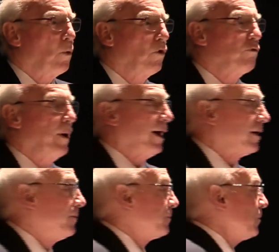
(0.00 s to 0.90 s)
Wolf
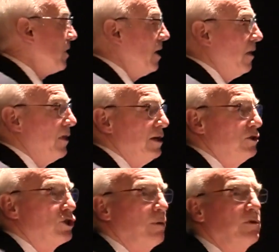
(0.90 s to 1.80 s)
pack.
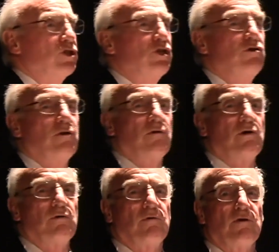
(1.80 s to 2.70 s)
The Germans
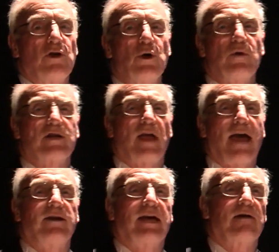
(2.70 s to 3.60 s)
knew that they
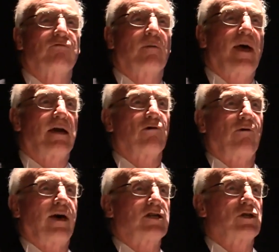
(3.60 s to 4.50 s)
had to get from
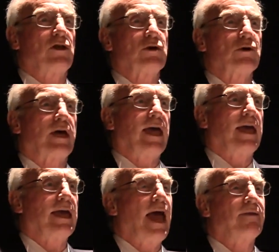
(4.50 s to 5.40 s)
Halifax to the
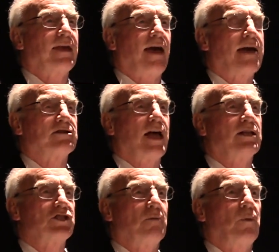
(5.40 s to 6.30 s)
UK, and they,
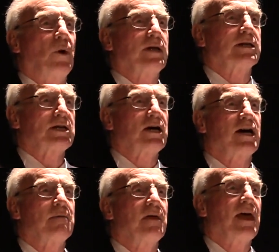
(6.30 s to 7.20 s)
at some point in
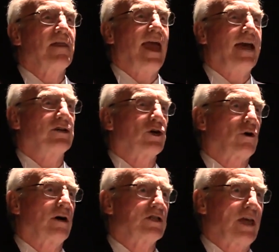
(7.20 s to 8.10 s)
time, they had to
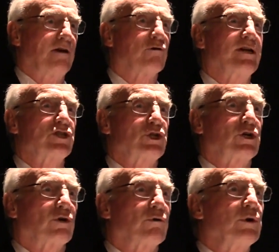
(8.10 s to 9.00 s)
cross that Great
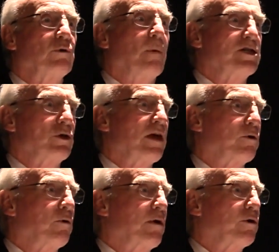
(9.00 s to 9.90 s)
Circle route. Mind you,
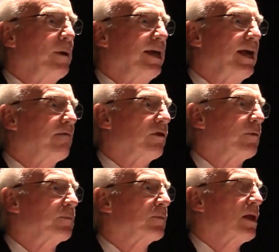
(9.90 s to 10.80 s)
there were many of
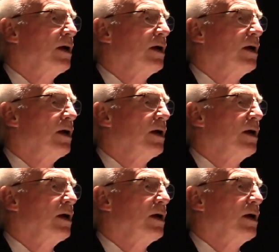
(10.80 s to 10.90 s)
them.